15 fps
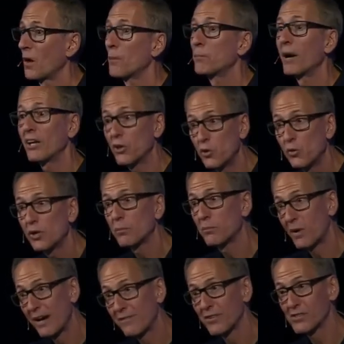but you could
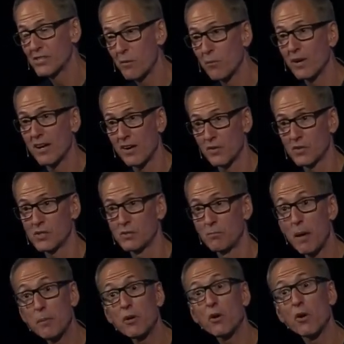pray for someone else.
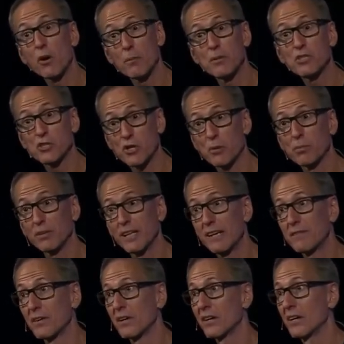Maybe you're a mature
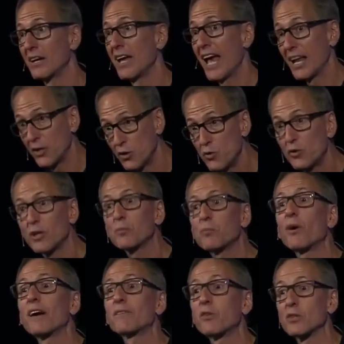believer, and you could
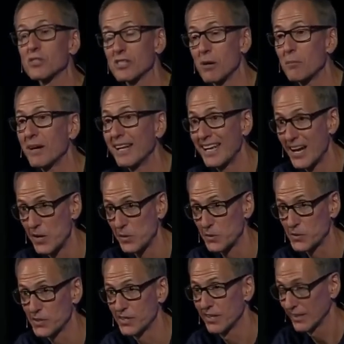pray for somebody
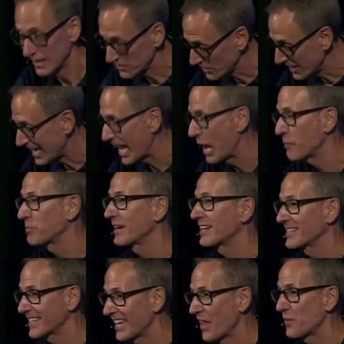else. That's going to happen
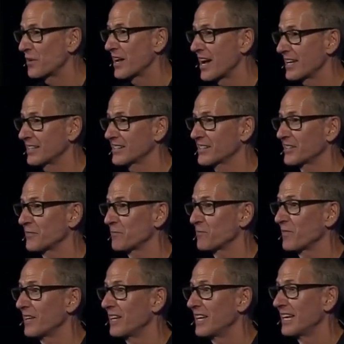at Together Nights.
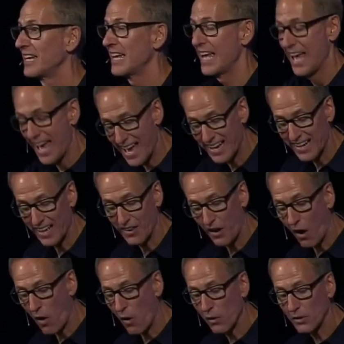
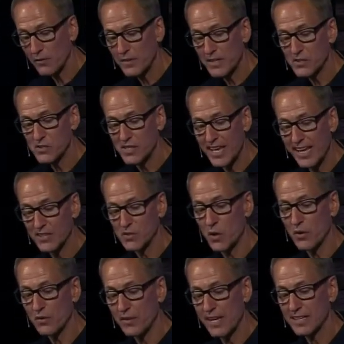And all of these things
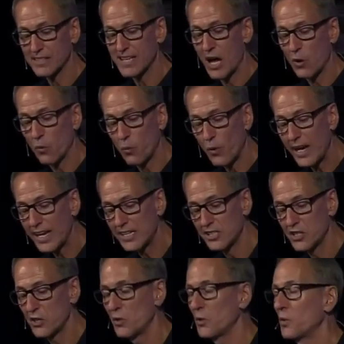are things that we
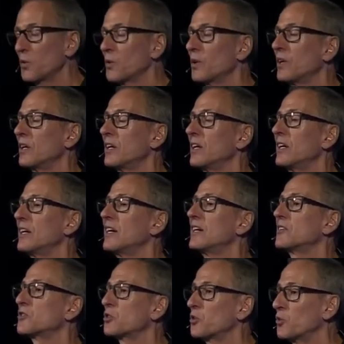do
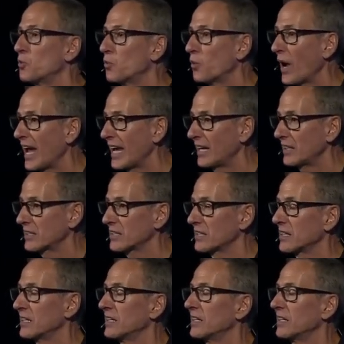to wait